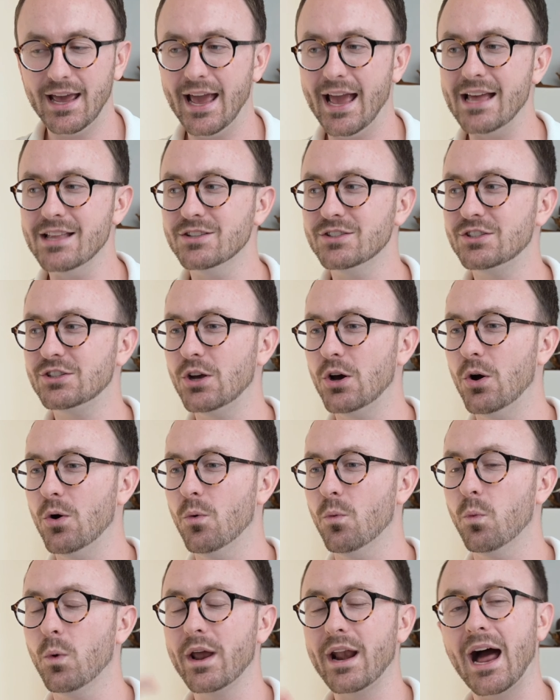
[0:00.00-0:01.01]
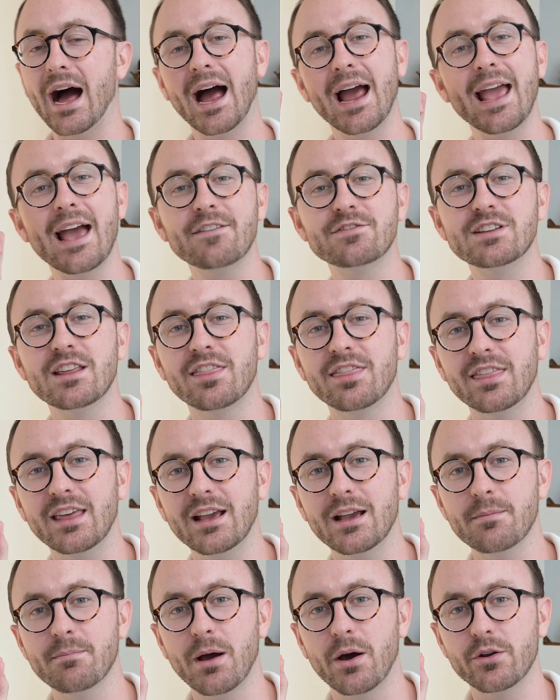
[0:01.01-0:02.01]
And so, what I have to
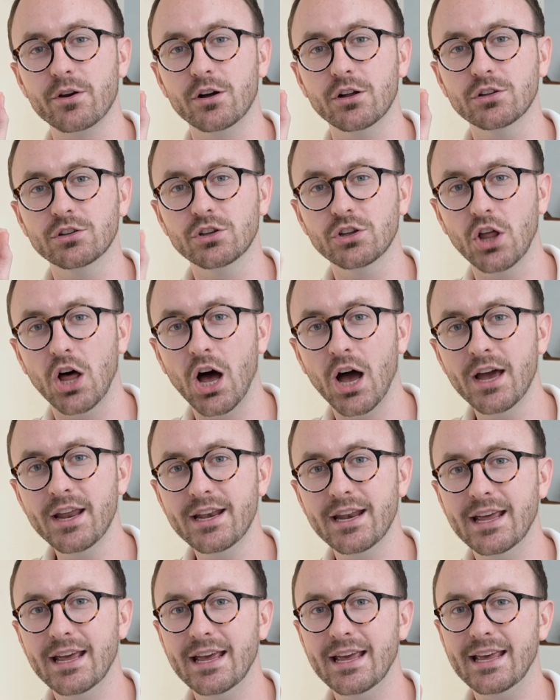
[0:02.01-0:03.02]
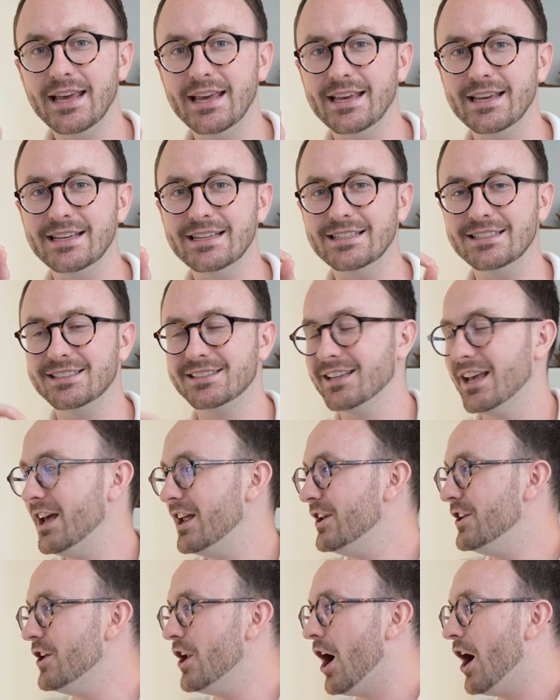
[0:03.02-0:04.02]
think about a lot is
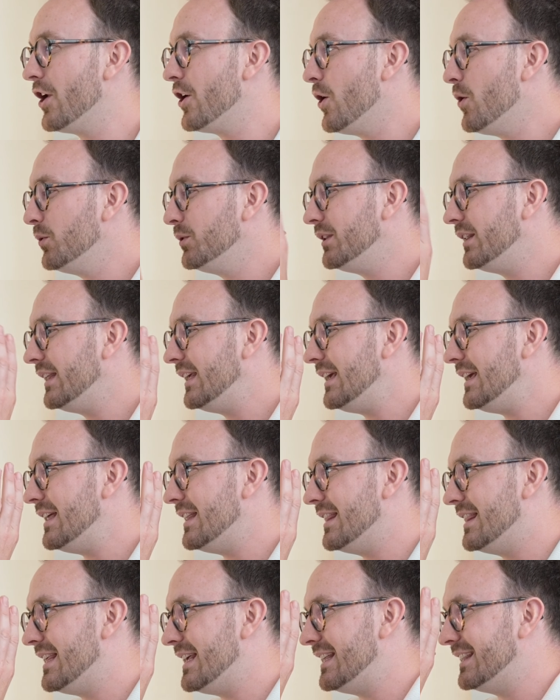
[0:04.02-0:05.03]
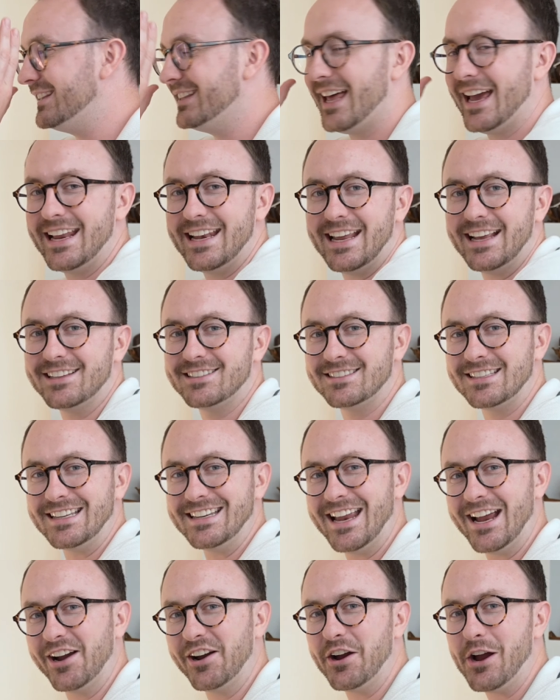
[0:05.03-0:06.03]
not only the lighting
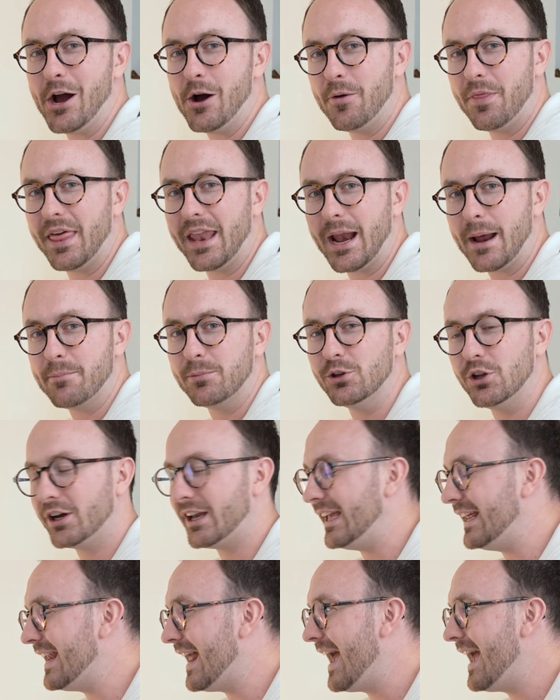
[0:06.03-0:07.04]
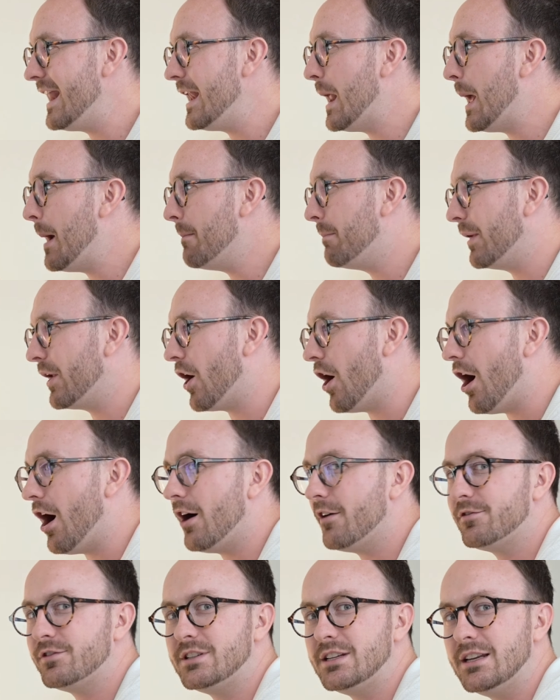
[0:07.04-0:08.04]
scenario that I'm looking at, but
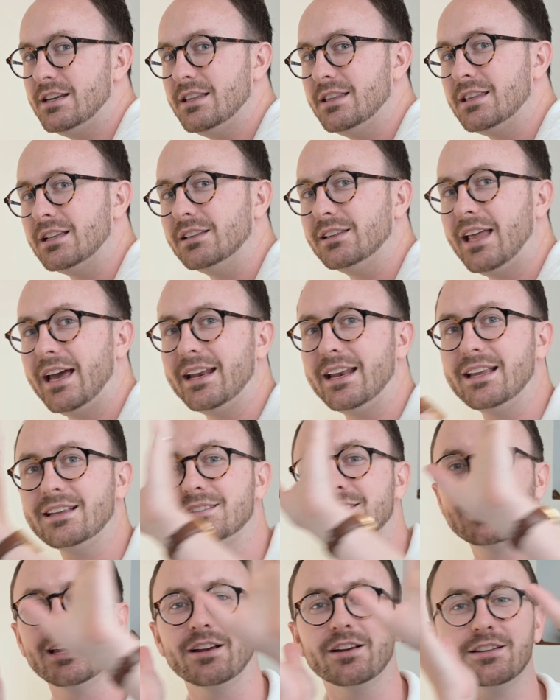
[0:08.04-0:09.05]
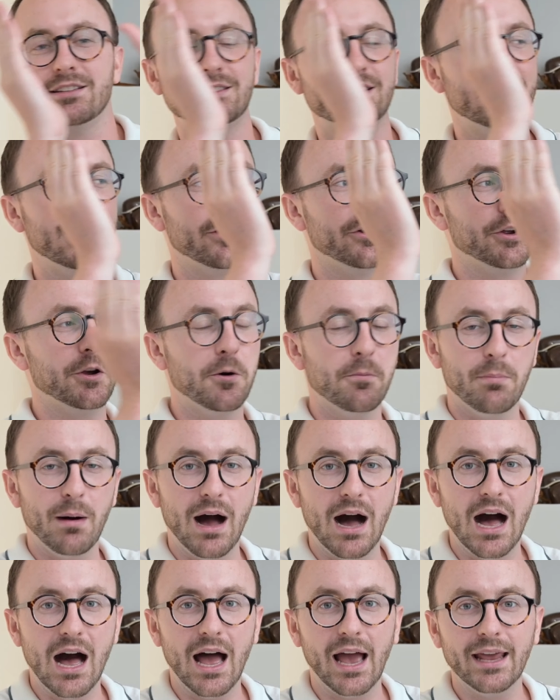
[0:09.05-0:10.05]
often the lighting scenario
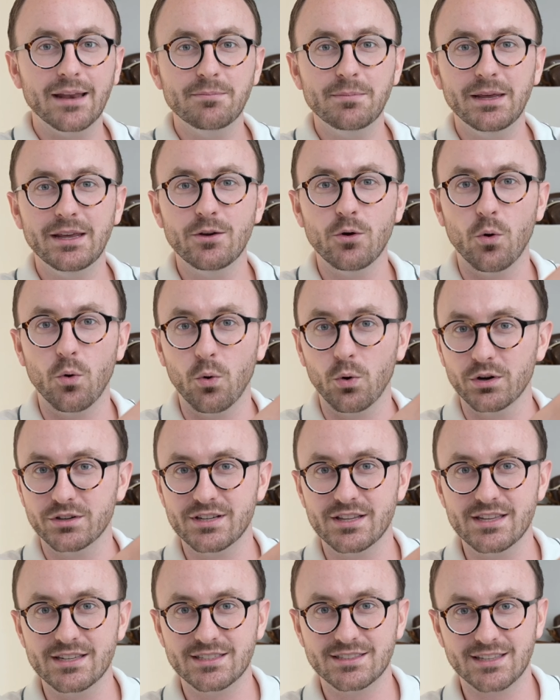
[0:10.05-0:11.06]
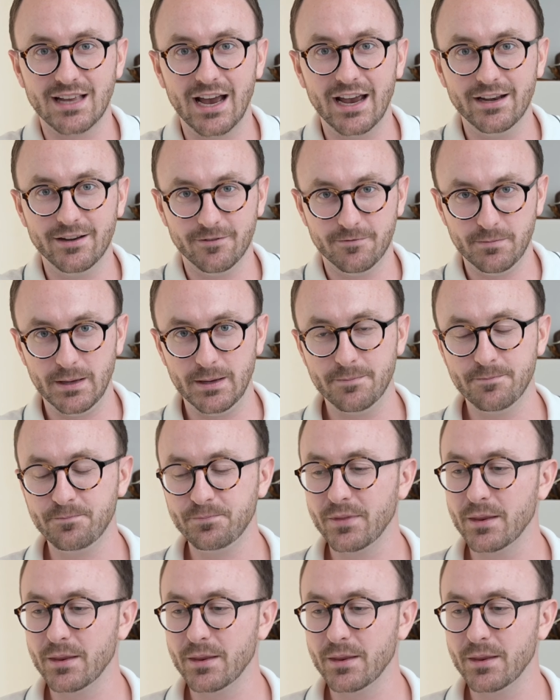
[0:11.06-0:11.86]
behind me or to the side of me